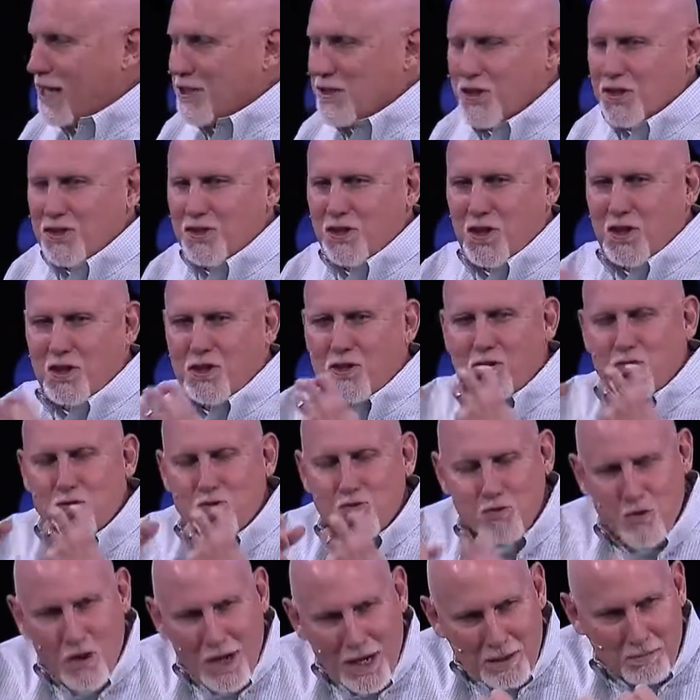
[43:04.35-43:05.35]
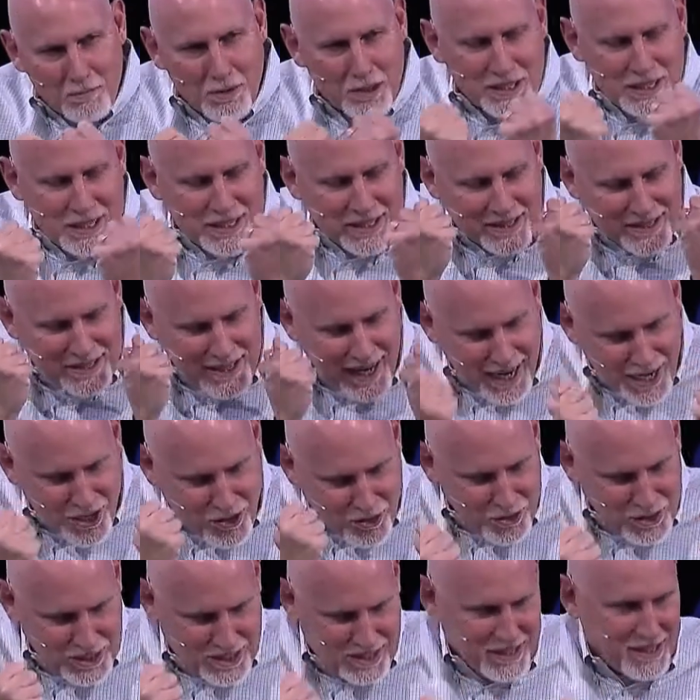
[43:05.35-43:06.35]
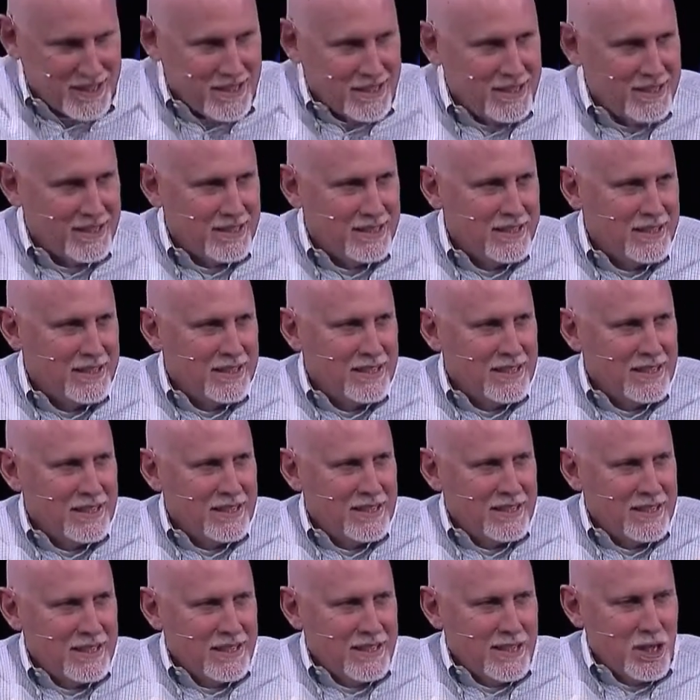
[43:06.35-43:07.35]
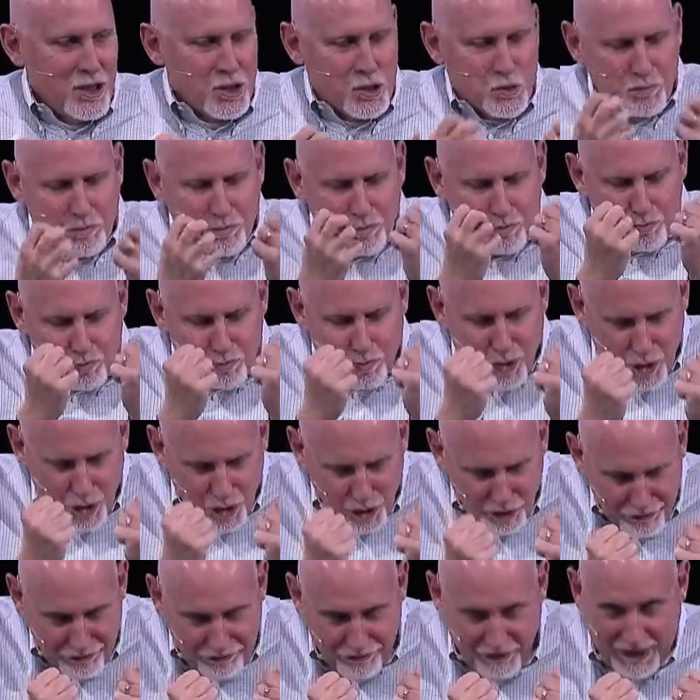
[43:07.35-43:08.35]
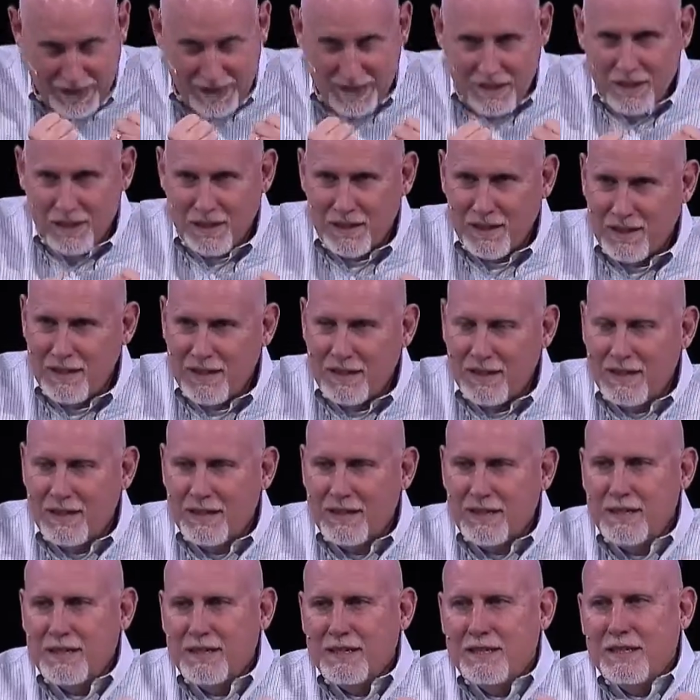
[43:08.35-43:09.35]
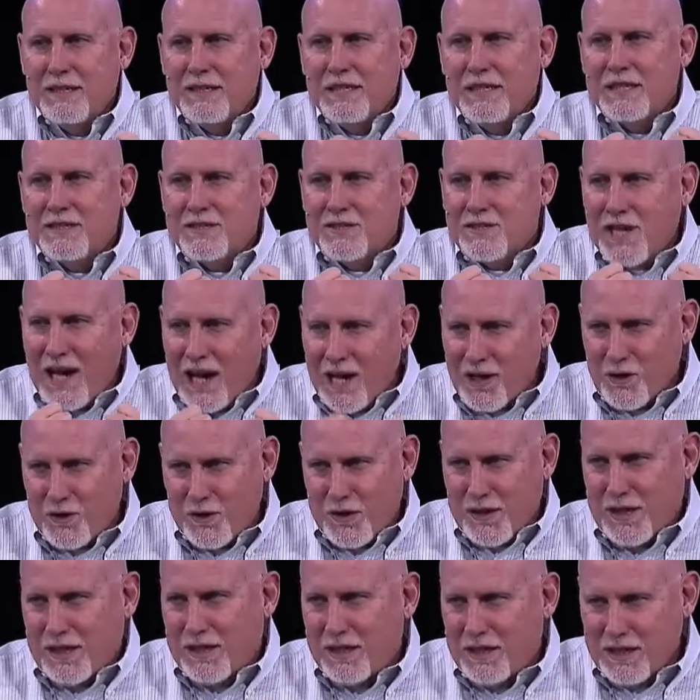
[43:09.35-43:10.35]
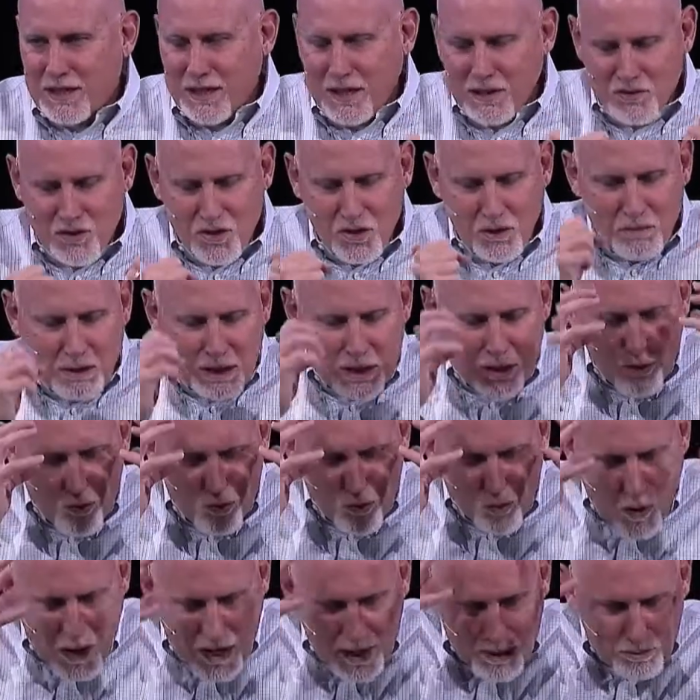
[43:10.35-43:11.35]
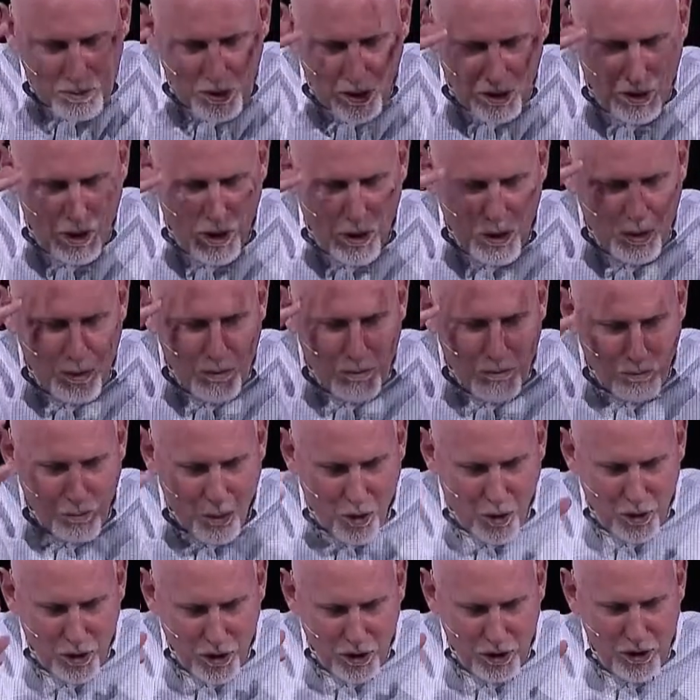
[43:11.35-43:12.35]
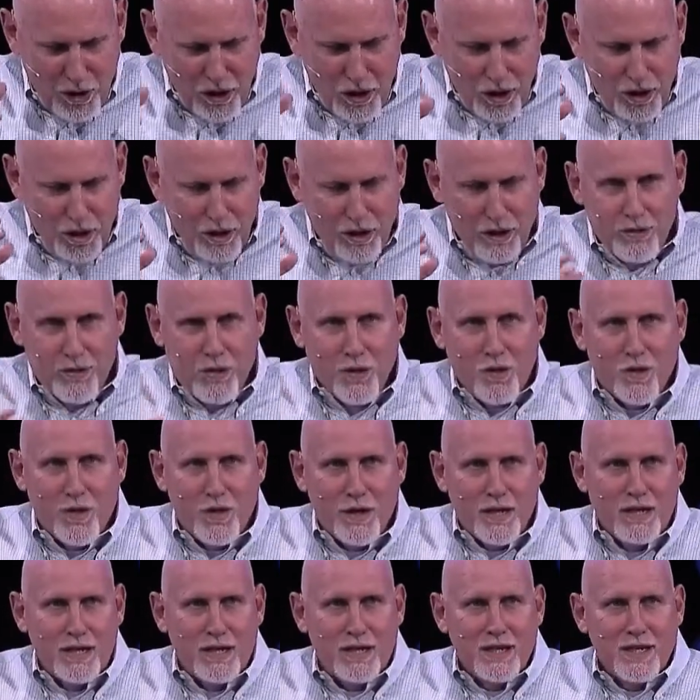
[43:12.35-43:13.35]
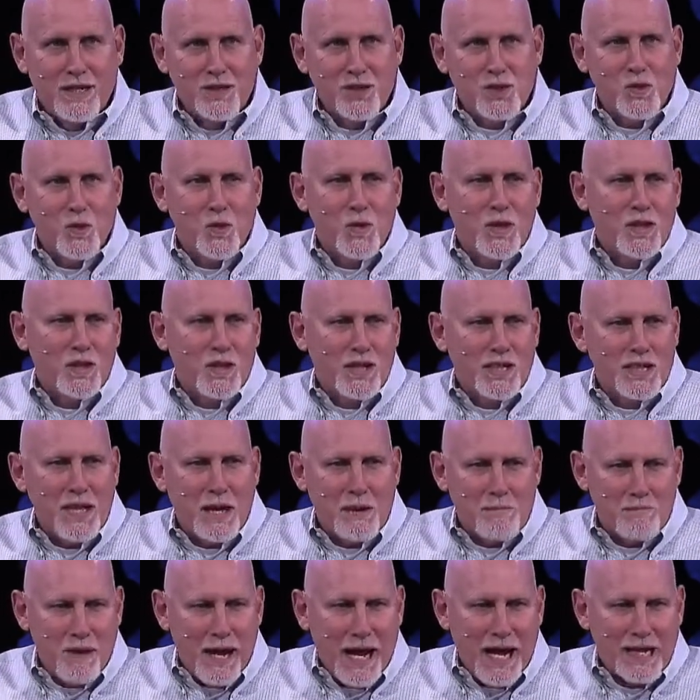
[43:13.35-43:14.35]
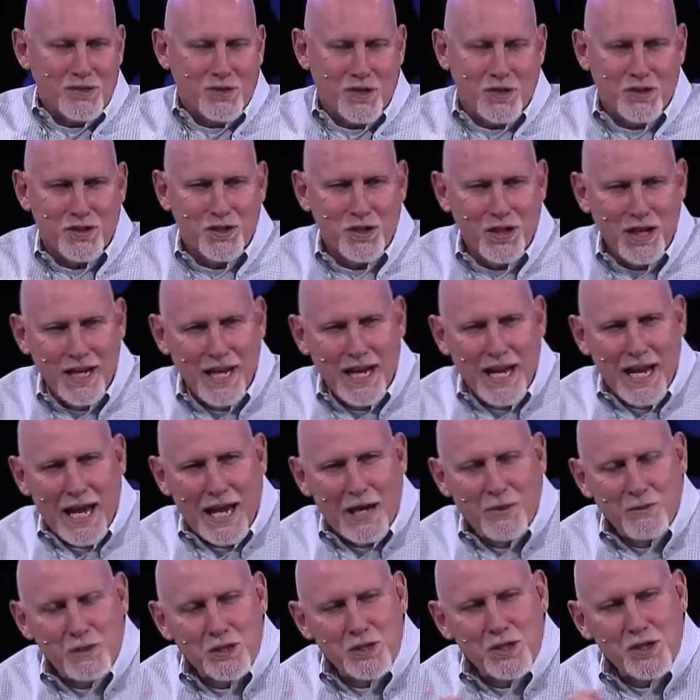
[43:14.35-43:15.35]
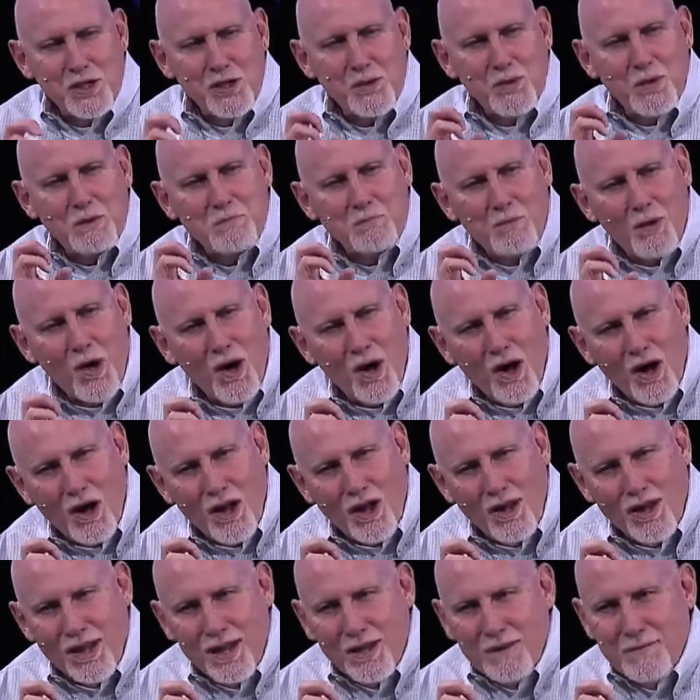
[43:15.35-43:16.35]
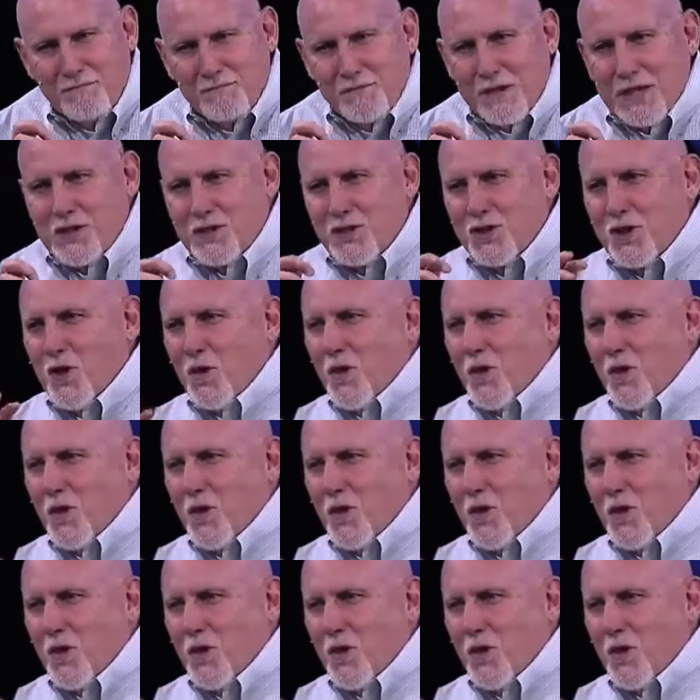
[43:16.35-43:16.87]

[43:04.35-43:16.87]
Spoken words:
has this incredible integrity. His perfect integrity gives Him incredible moral authority. And so we look at that passage, and we see what Paul is